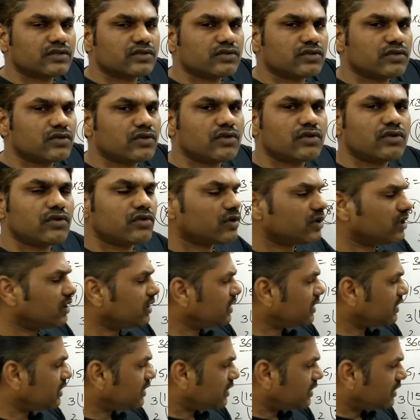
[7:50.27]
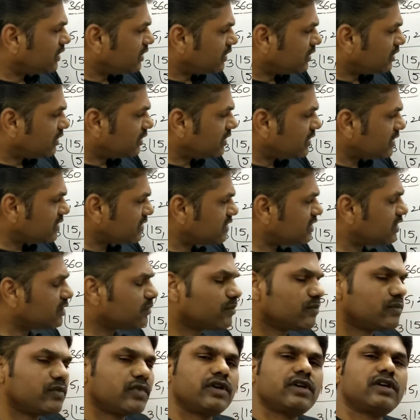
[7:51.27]
so this
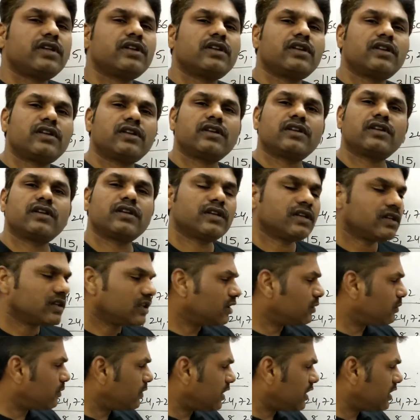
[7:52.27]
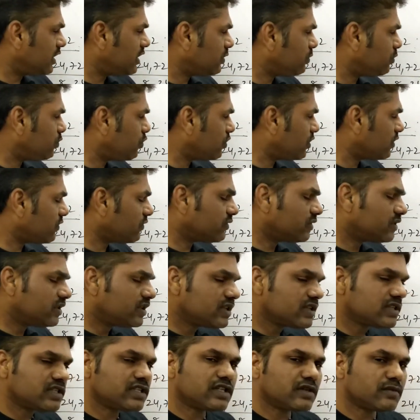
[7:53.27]
number, the multiple of
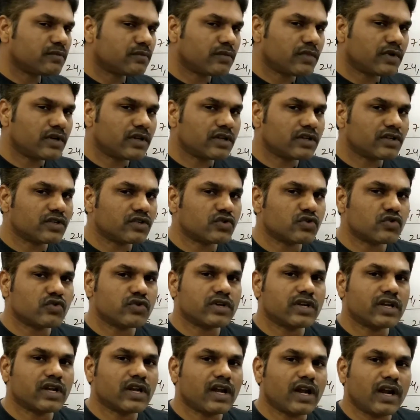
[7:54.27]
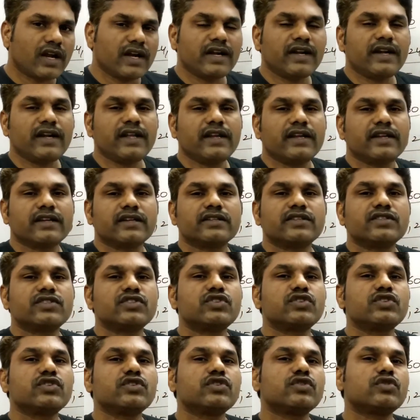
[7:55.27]
this number should contain
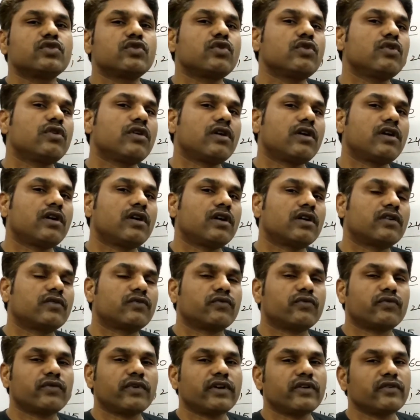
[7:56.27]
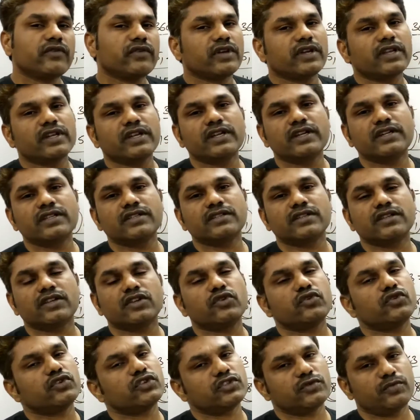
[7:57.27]
0 or 5 in its
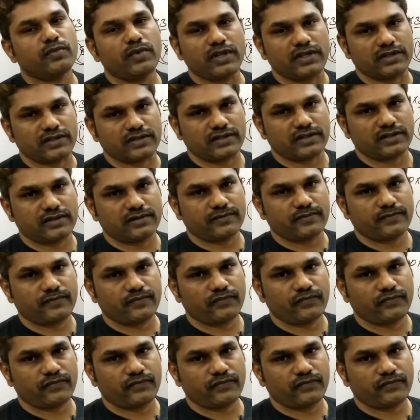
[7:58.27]
units place.